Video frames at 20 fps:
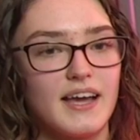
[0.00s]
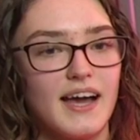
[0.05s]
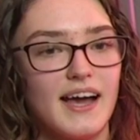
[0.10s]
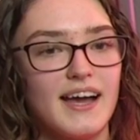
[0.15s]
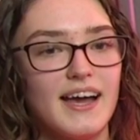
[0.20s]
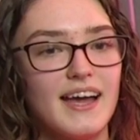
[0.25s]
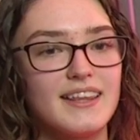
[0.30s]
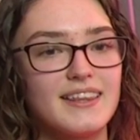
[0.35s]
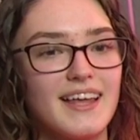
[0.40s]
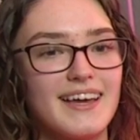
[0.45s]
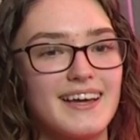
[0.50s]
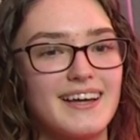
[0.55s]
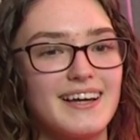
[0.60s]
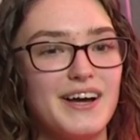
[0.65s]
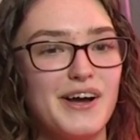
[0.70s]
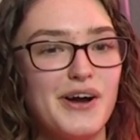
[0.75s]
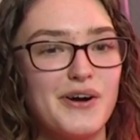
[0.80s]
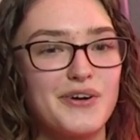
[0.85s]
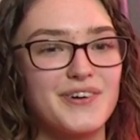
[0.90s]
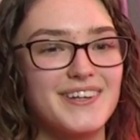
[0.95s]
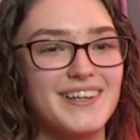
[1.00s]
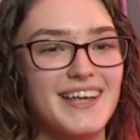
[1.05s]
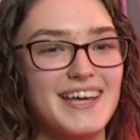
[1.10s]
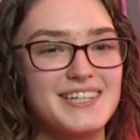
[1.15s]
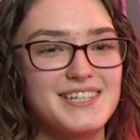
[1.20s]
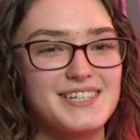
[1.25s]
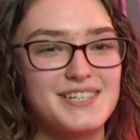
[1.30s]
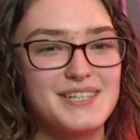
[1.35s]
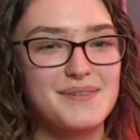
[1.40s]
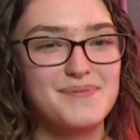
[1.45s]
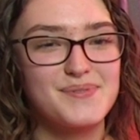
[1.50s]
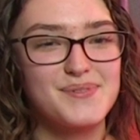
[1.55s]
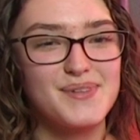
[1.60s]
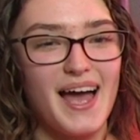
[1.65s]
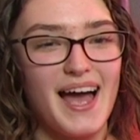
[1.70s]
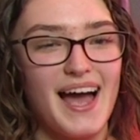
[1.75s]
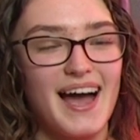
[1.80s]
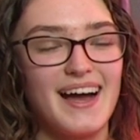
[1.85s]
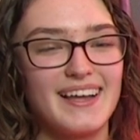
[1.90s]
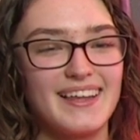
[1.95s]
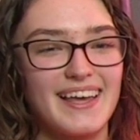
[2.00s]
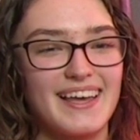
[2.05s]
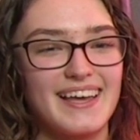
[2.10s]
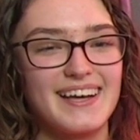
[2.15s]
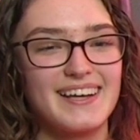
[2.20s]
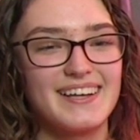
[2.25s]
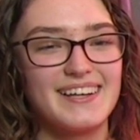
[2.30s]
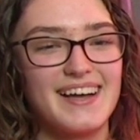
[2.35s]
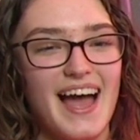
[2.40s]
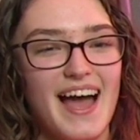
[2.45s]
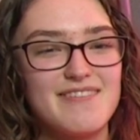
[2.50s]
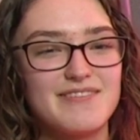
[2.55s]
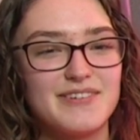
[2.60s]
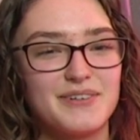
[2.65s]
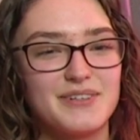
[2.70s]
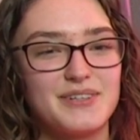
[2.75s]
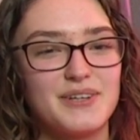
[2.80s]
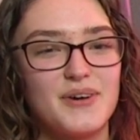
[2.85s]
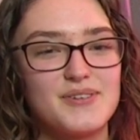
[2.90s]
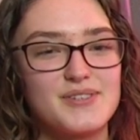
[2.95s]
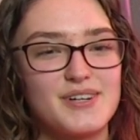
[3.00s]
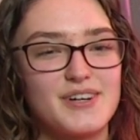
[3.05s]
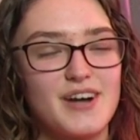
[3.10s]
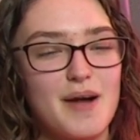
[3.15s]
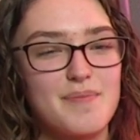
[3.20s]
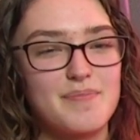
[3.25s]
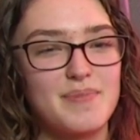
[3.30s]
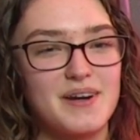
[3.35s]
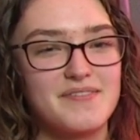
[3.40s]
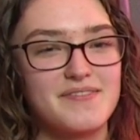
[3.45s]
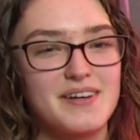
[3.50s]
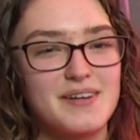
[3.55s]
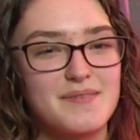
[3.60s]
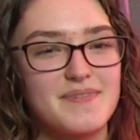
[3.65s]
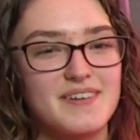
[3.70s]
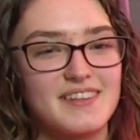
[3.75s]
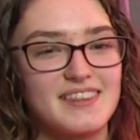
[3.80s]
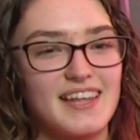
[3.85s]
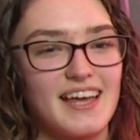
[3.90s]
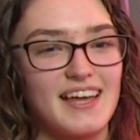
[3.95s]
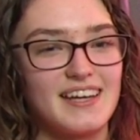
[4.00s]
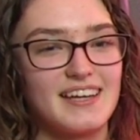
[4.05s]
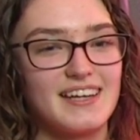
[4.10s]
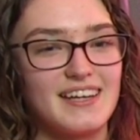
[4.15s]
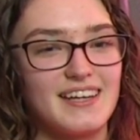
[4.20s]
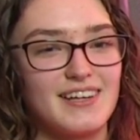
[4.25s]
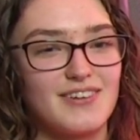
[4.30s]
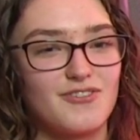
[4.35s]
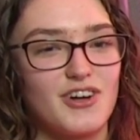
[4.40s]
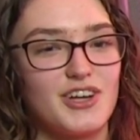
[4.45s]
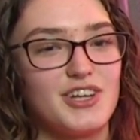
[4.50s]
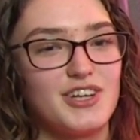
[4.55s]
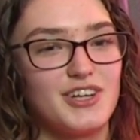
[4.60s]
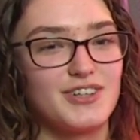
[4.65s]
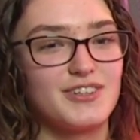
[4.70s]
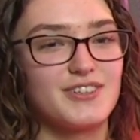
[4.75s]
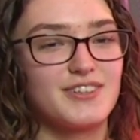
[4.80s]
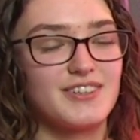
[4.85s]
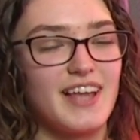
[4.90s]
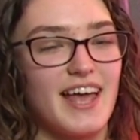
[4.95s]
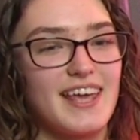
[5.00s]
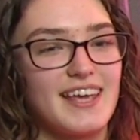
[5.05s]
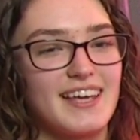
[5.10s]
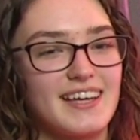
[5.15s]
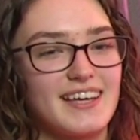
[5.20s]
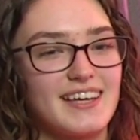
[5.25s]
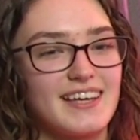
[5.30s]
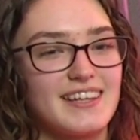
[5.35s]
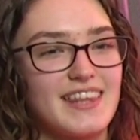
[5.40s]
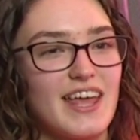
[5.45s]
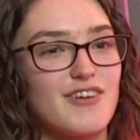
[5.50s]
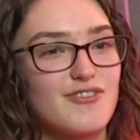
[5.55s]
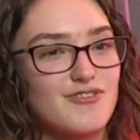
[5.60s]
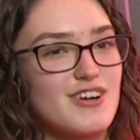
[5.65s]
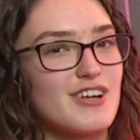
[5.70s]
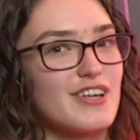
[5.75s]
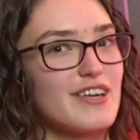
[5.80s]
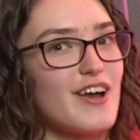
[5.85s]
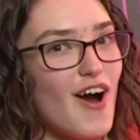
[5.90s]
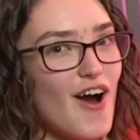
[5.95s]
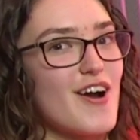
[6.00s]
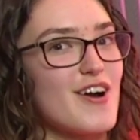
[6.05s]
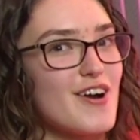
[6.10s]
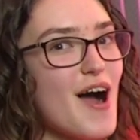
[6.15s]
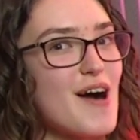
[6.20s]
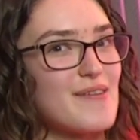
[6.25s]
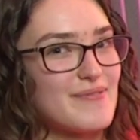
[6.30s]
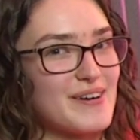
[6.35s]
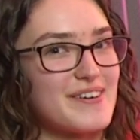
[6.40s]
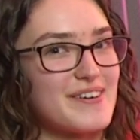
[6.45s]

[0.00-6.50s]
Yeah. And like, relationships, like, everyone knows they're not perfect, but then when you're like, they really are not